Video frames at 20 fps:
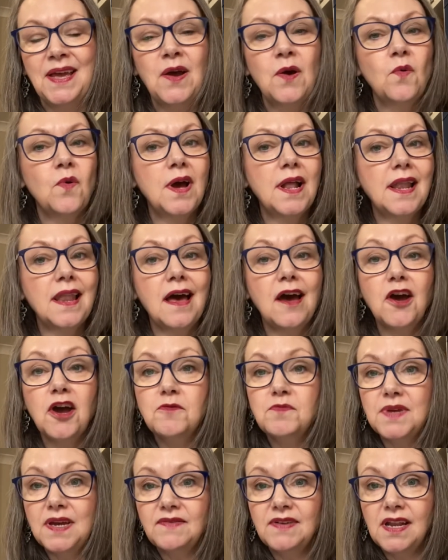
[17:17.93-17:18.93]
Well, I
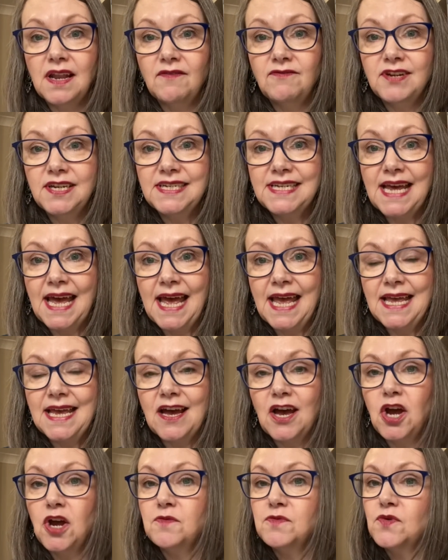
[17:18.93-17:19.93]
hope you have a lovely day. I
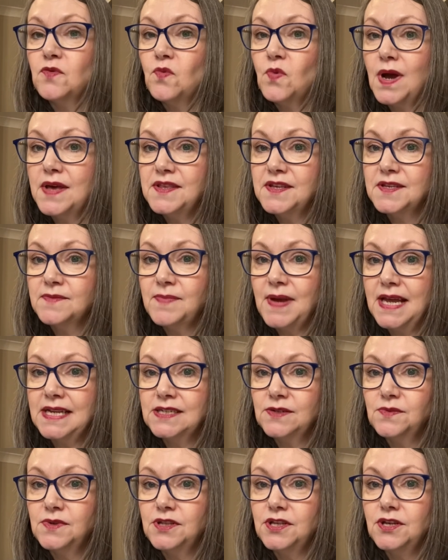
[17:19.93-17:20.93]
hope the weather's
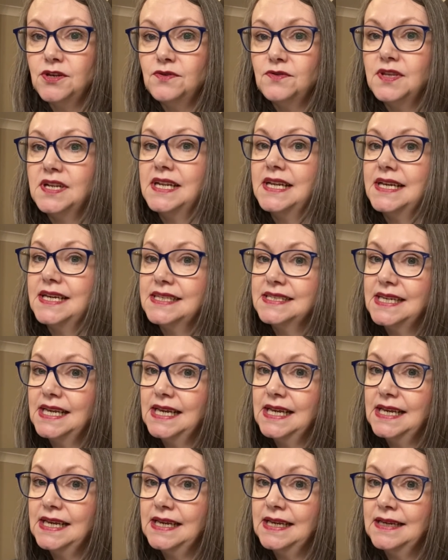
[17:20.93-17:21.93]
better with you than it is
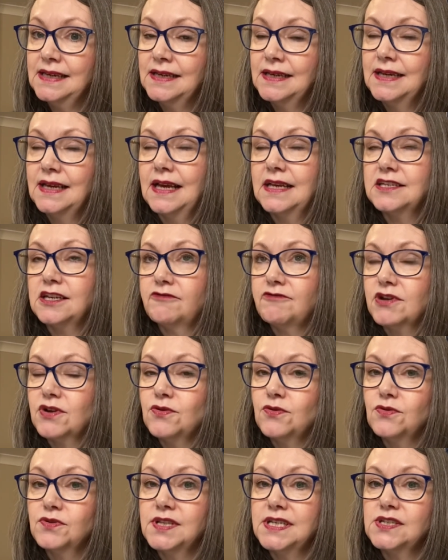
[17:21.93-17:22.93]
here. As I
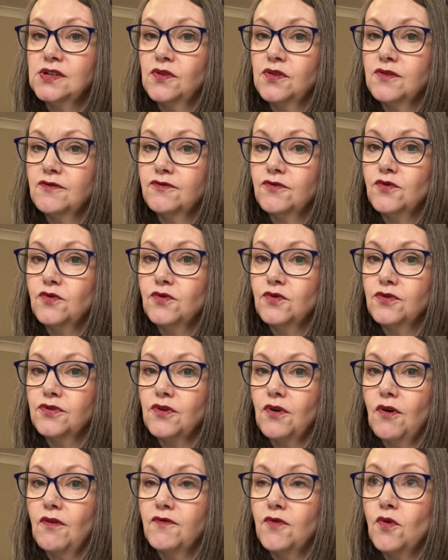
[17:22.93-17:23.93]
record this on the 4th
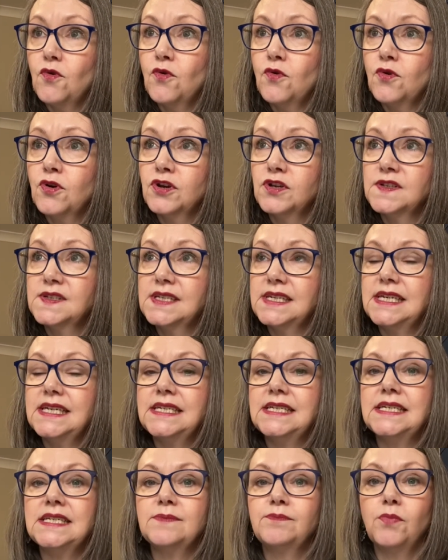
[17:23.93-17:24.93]
of August,
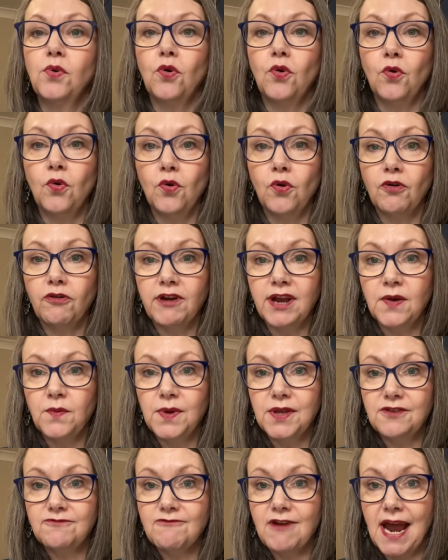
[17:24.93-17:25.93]
it is pouring
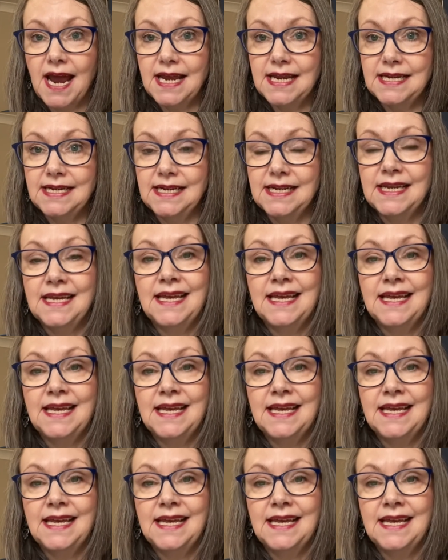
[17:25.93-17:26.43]
with rain,